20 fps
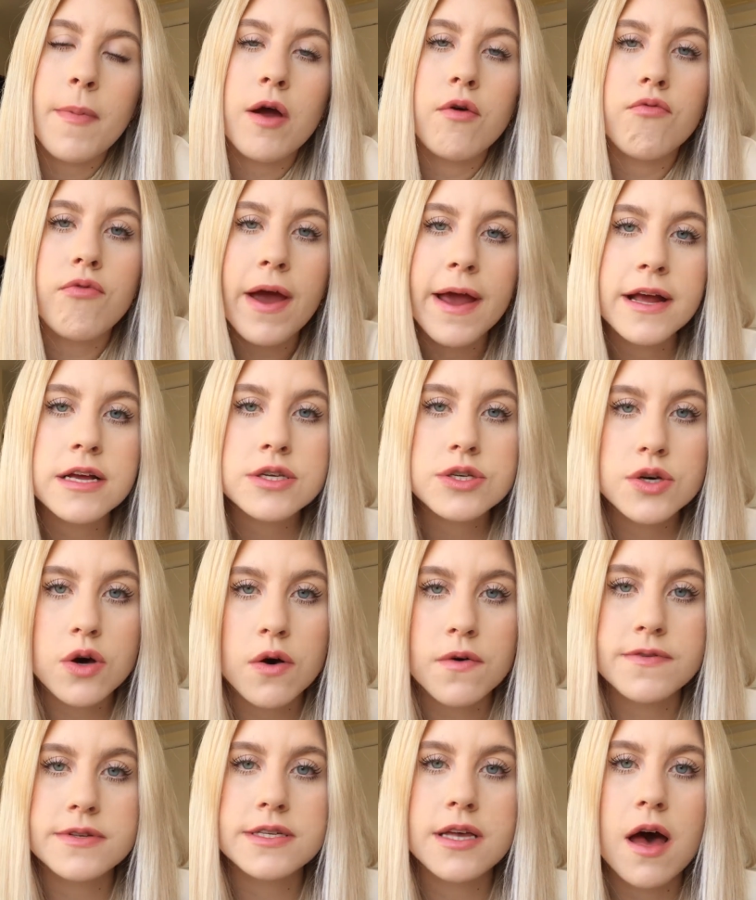a range
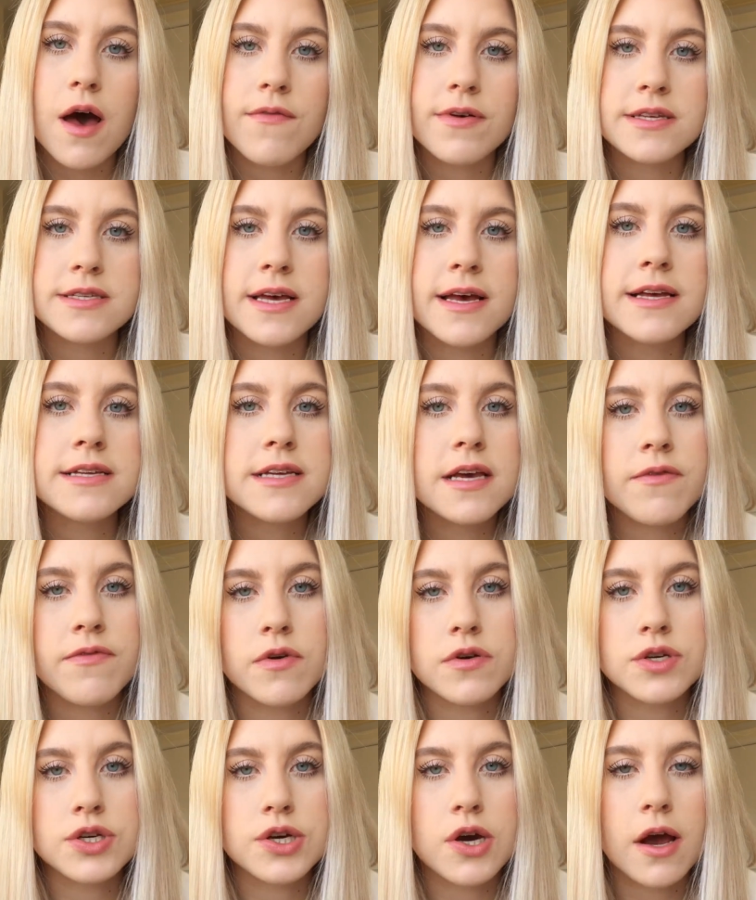of services if
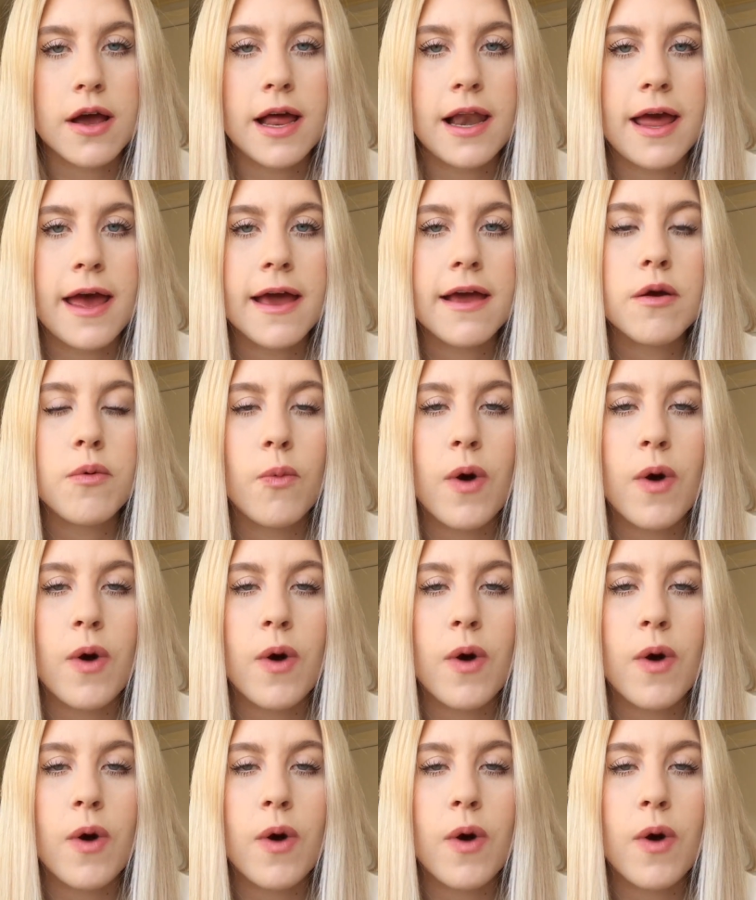you're struggling,